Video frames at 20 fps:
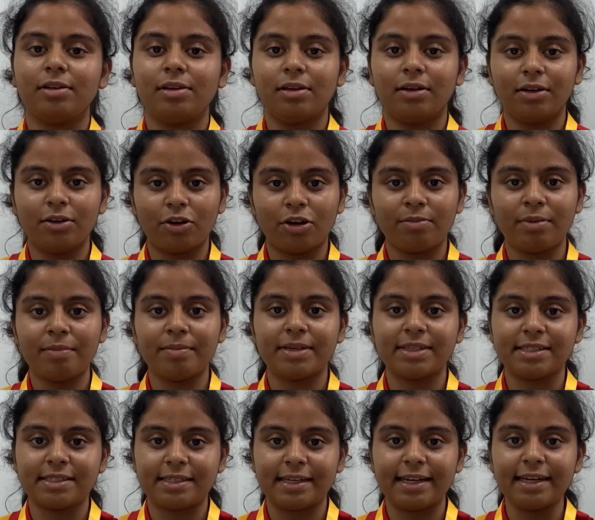learn on my
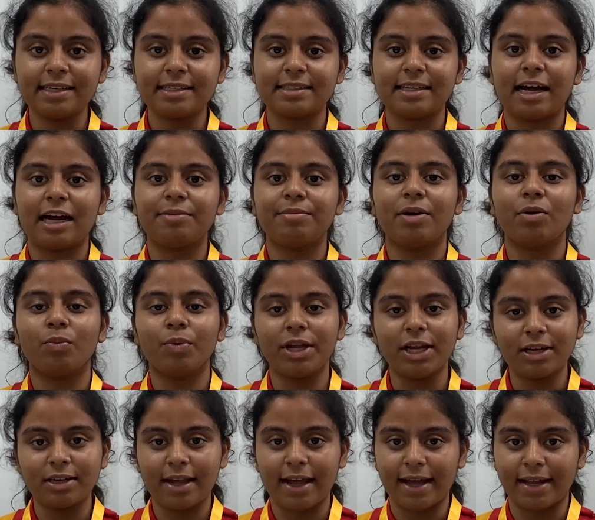mistakes and my
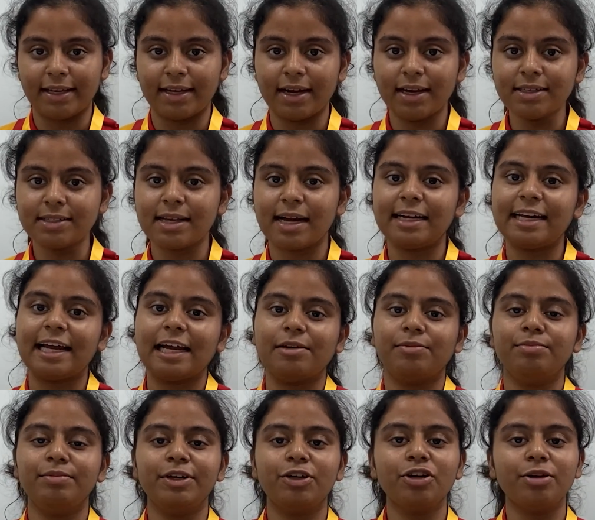weak areas and
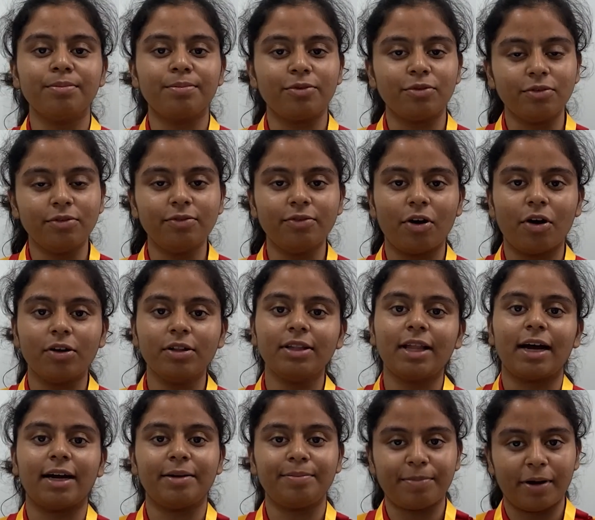helped me to improve on
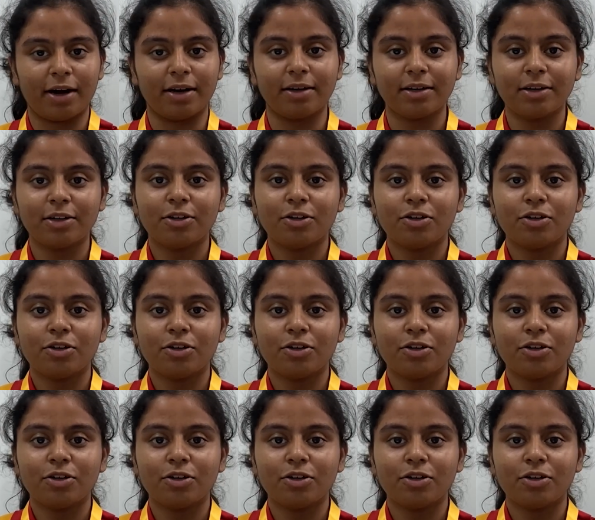that part.